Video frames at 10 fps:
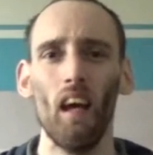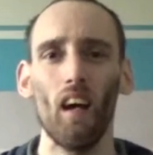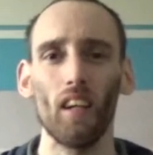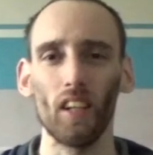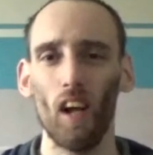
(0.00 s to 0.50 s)

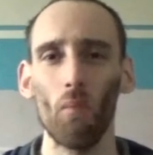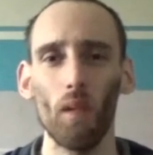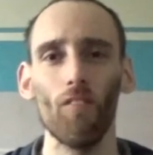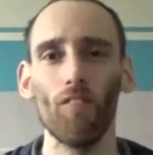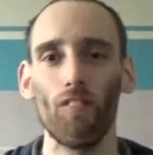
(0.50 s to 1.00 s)

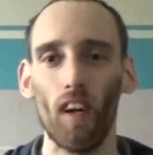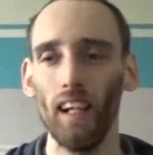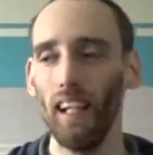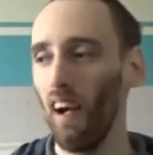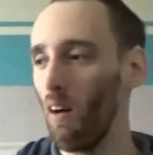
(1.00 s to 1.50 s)
Konami
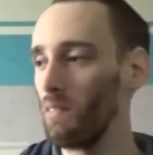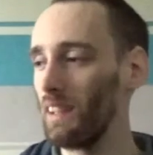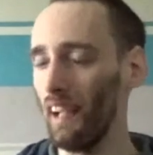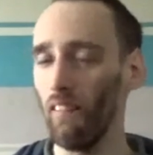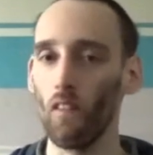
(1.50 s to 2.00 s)
finally
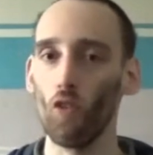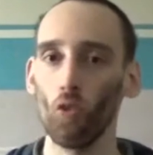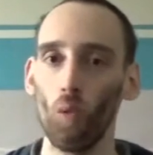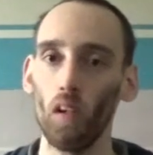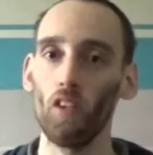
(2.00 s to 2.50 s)
update the
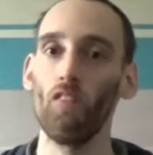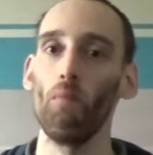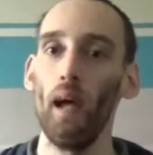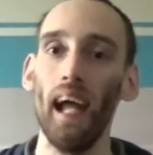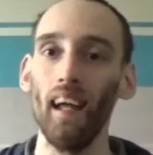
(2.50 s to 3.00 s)
squads for
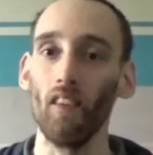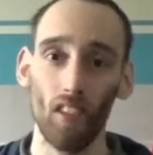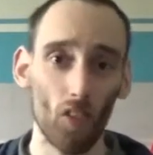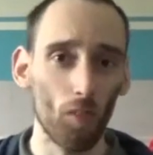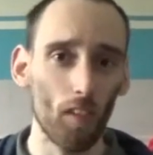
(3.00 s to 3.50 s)
pairs.
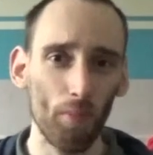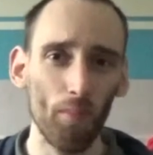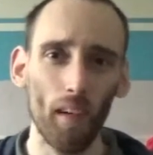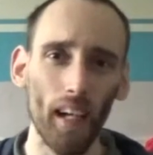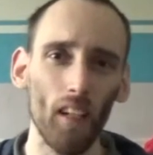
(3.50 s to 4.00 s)
That's what I've
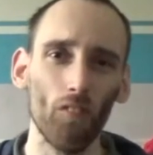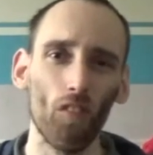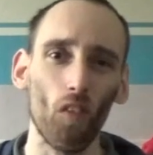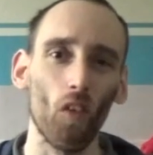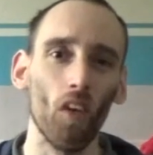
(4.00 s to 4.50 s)
been waiting
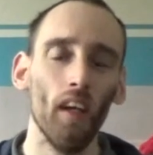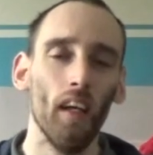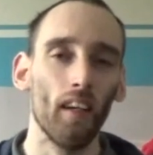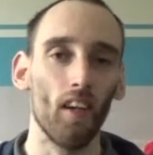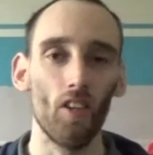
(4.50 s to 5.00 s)
for.
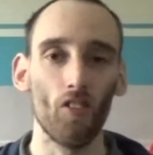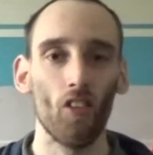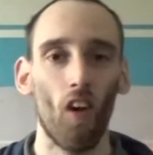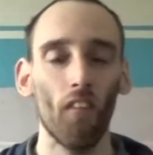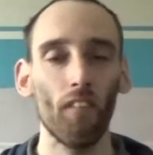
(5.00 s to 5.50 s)
Because
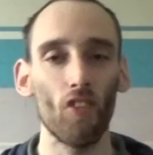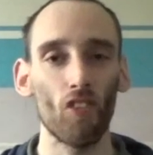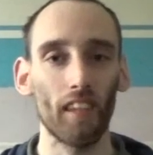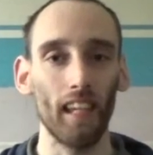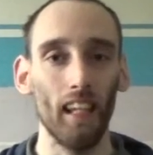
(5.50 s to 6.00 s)

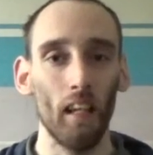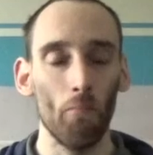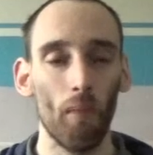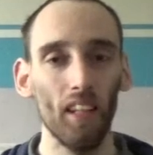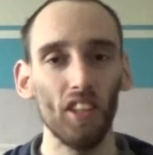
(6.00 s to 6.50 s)
obviously,
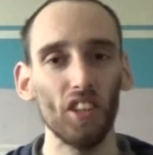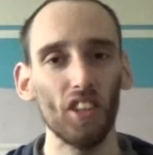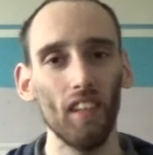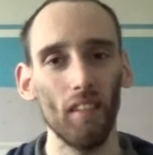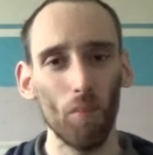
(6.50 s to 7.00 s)

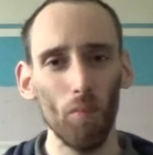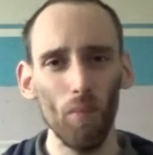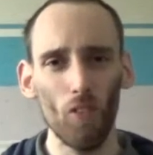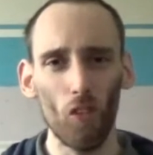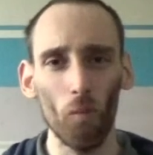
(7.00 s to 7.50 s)
Manchester, it wouldn't
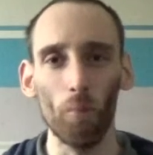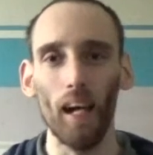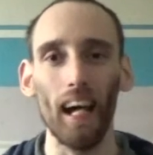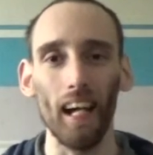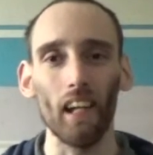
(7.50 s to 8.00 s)
be so
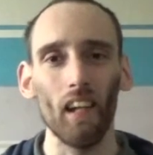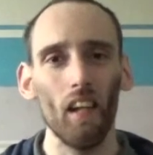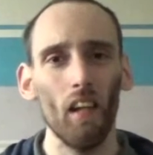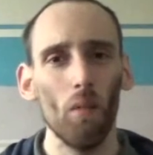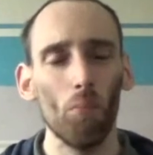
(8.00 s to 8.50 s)
bad,
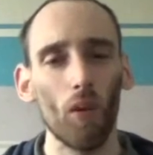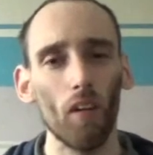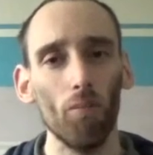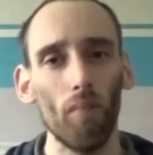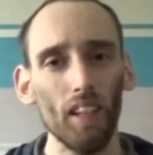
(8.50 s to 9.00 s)

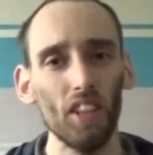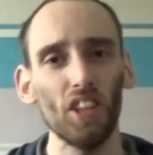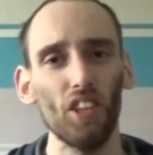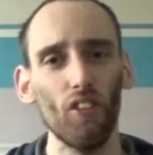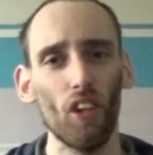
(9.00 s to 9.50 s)
but
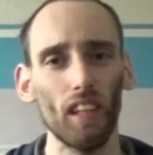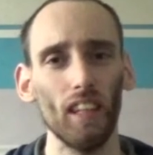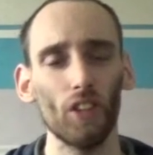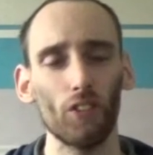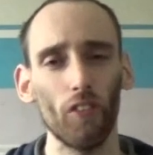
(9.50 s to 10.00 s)
Manchester
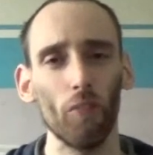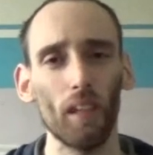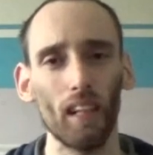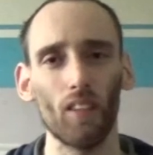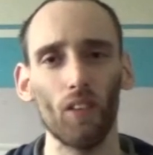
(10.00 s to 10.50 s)
United's group
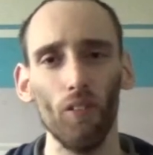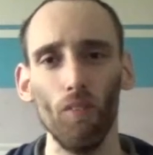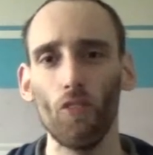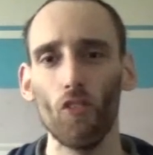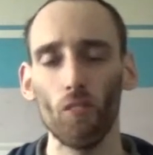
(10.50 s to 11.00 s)

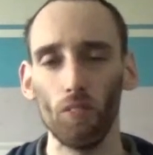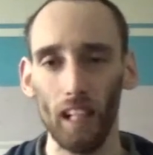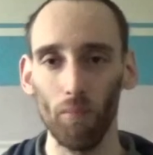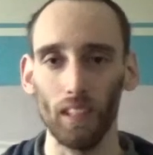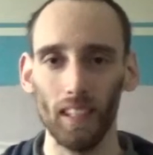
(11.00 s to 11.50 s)
includes,
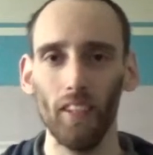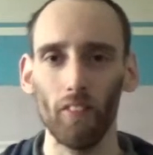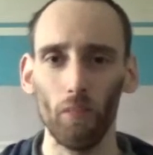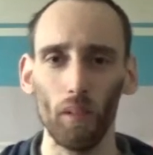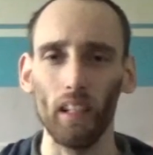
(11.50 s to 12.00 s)
Champions League
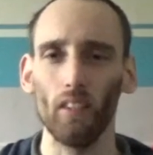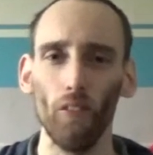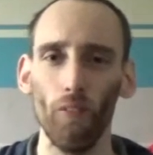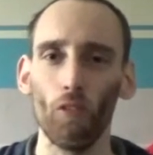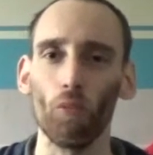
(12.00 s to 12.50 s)
group
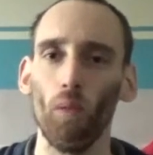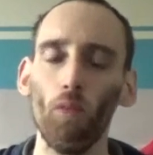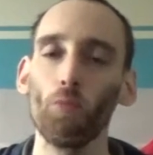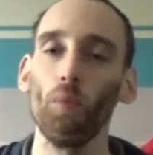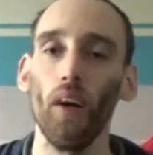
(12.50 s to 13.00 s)
includes
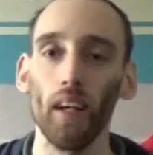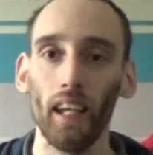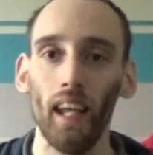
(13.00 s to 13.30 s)
Wolfsburg,